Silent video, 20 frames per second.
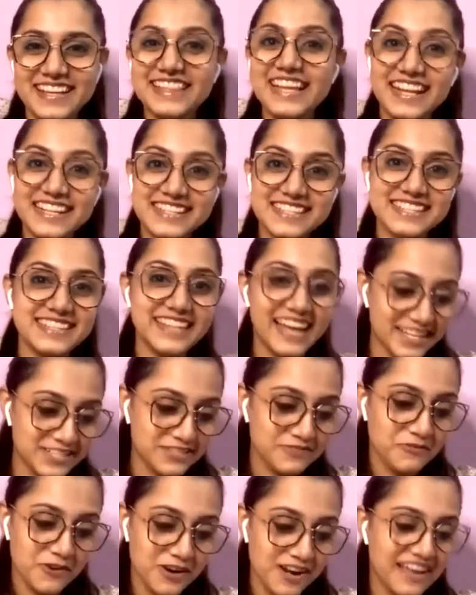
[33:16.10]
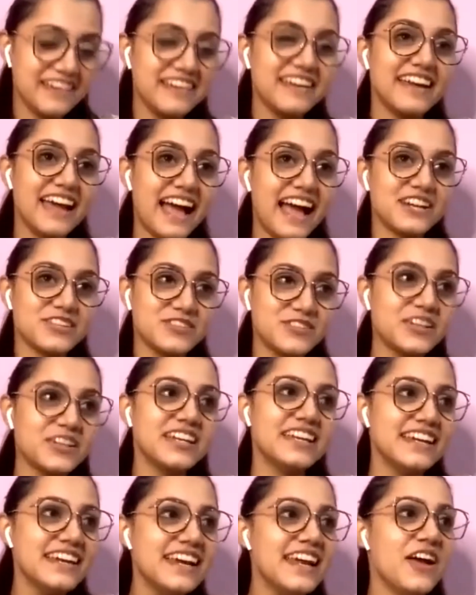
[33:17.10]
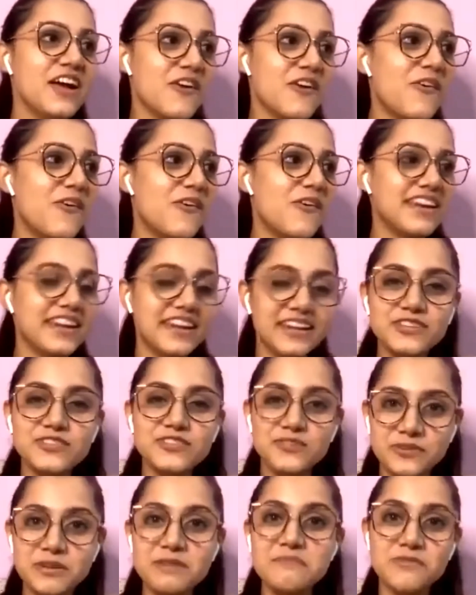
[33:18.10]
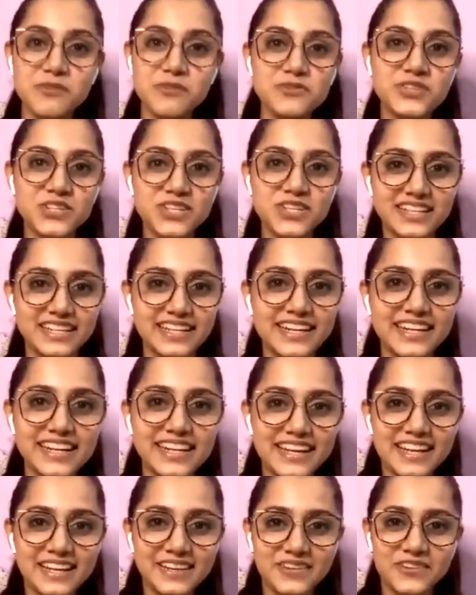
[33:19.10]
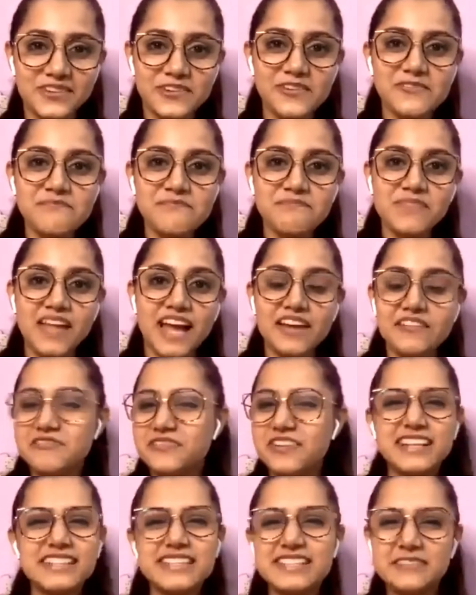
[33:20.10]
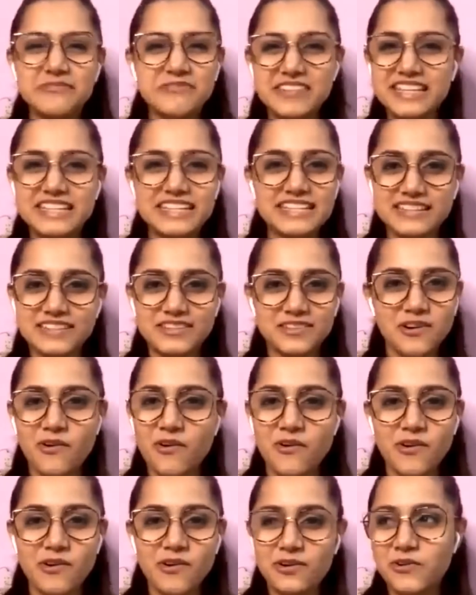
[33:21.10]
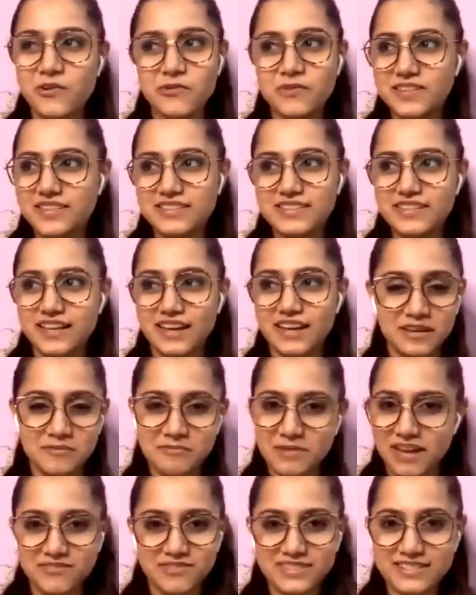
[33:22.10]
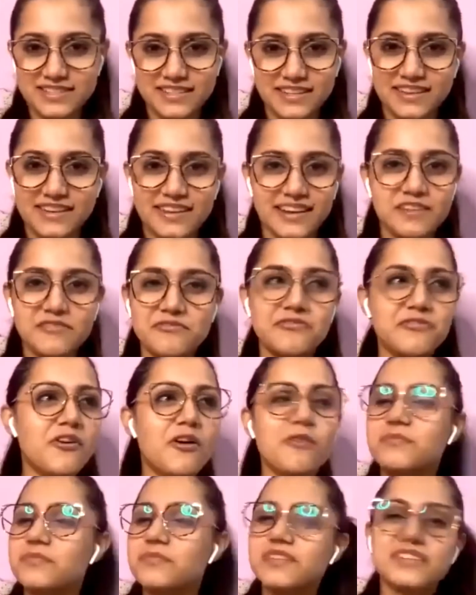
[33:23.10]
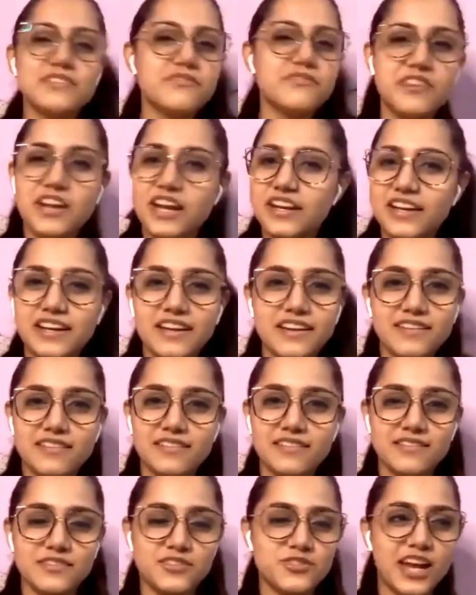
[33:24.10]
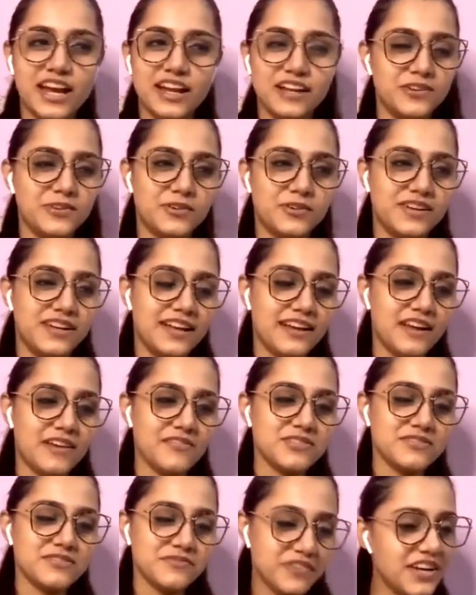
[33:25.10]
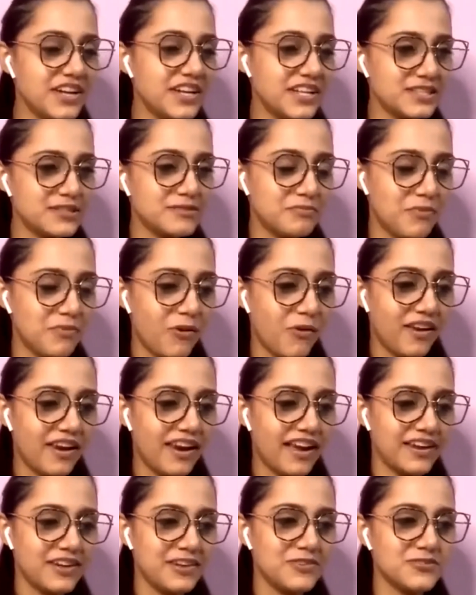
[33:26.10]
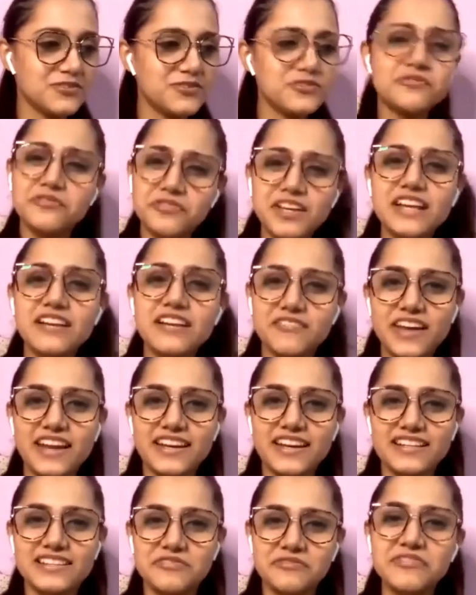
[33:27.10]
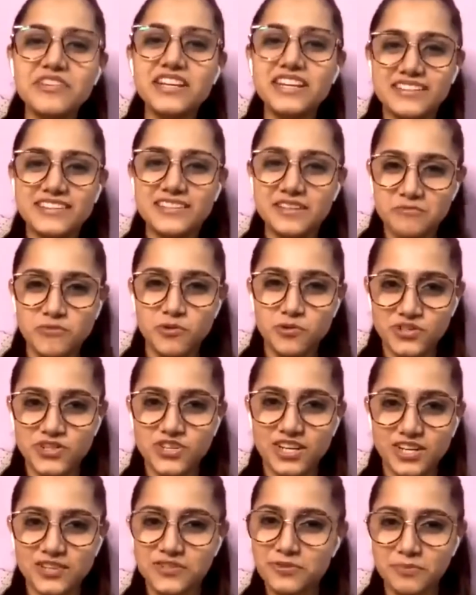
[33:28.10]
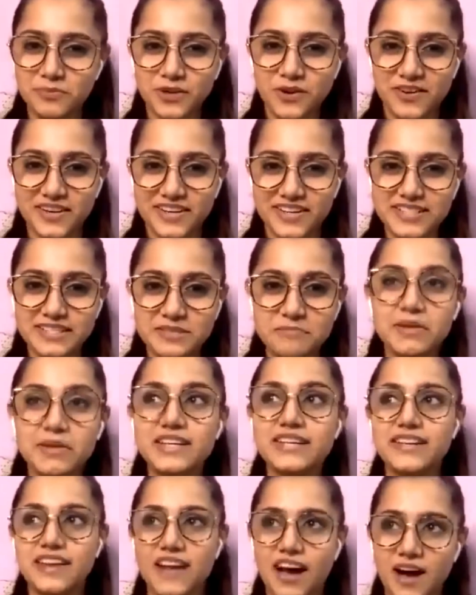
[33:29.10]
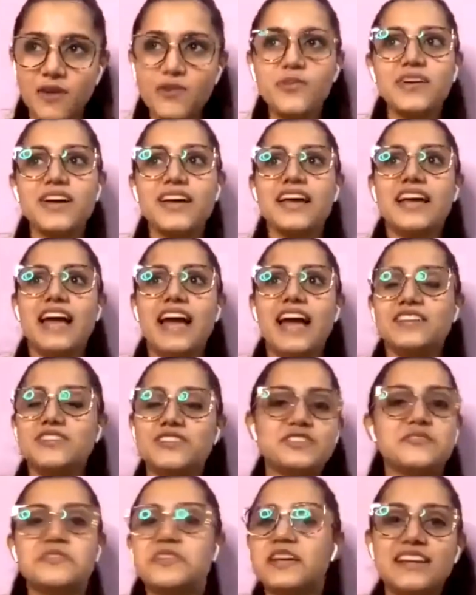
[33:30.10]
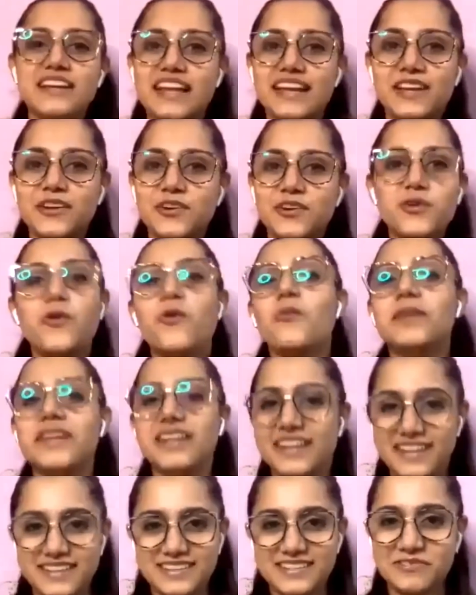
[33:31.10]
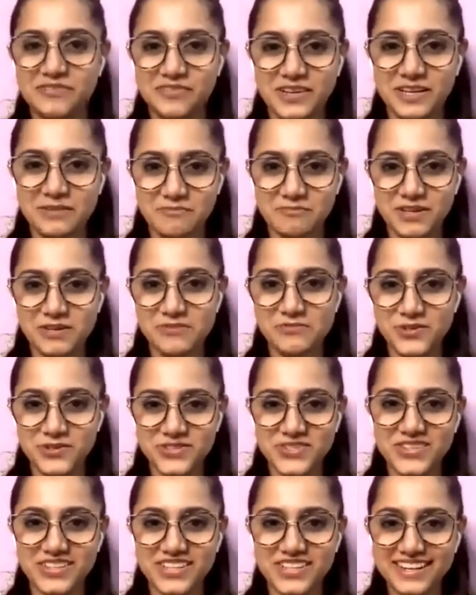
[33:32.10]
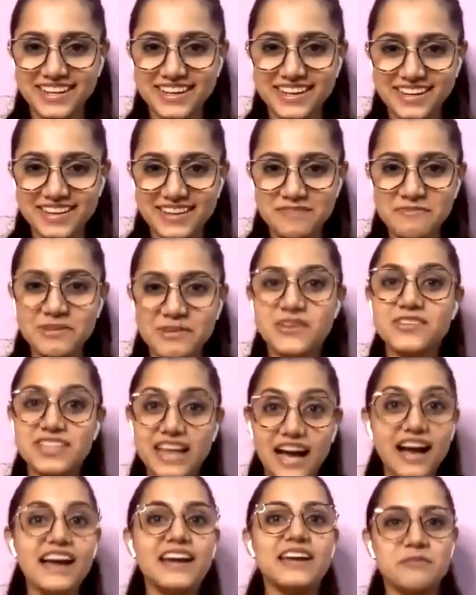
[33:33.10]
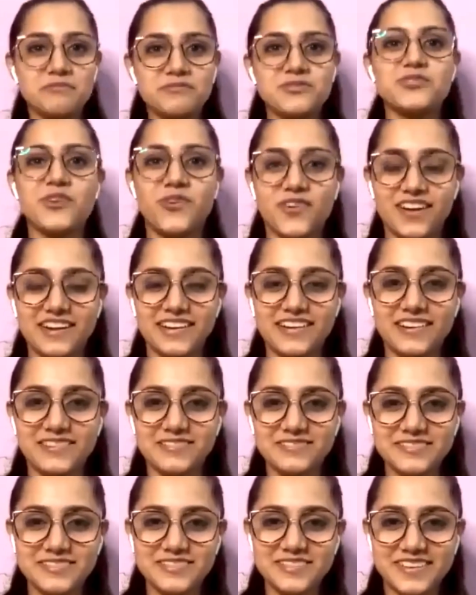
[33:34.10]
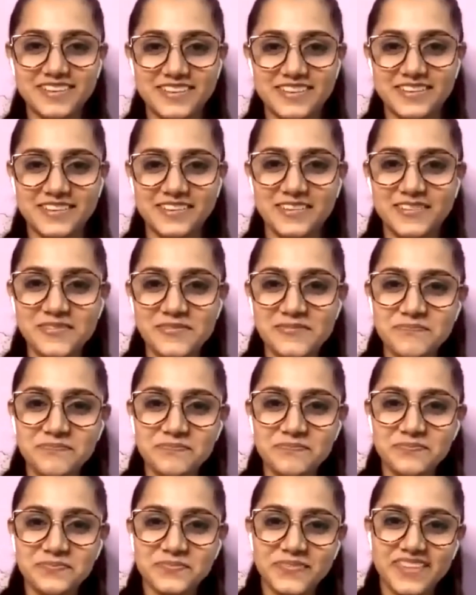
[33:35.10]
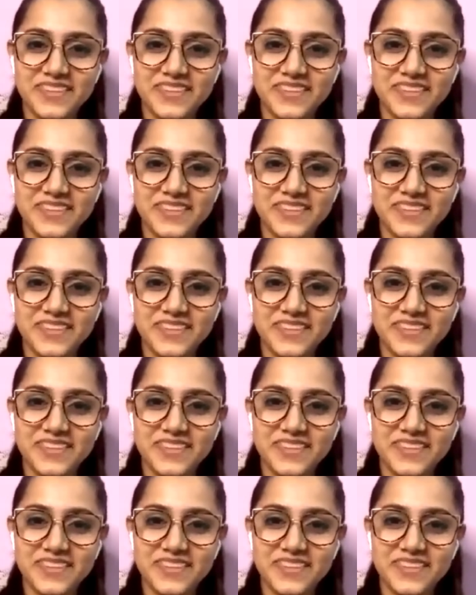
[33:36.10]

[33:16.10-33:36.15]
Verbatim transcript: that's that's what I actually got into emotionally. You know, I felt defeated all over the time. I would say, like from the very uh, childhood, like I was very small. I used to feel very defeated emotionally, to be honest. But now I just feel like nobody can defeat me emotionally uh because I am strong enough. You know. uh